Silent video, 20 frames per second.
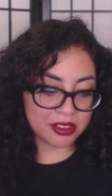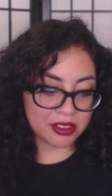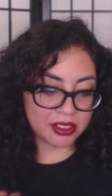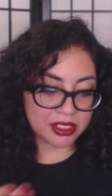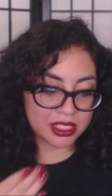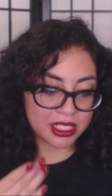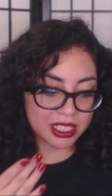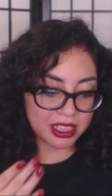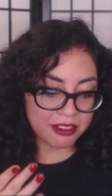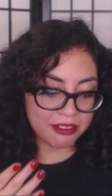
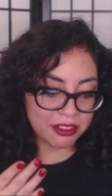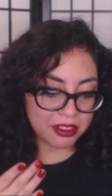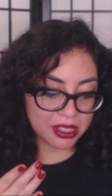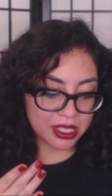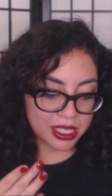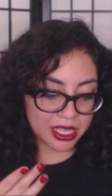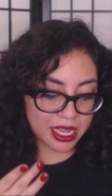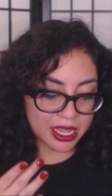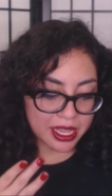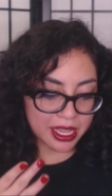colors. Like I
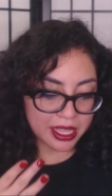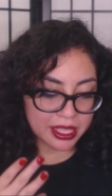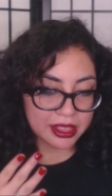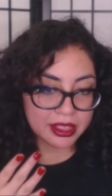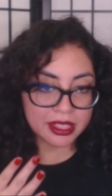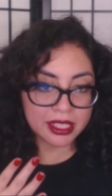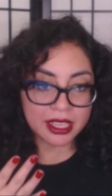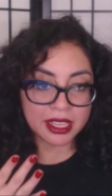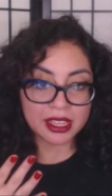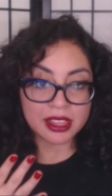feel like I
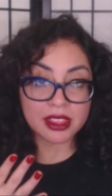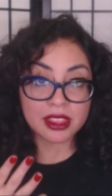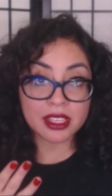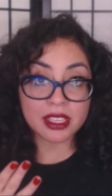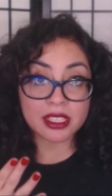can't get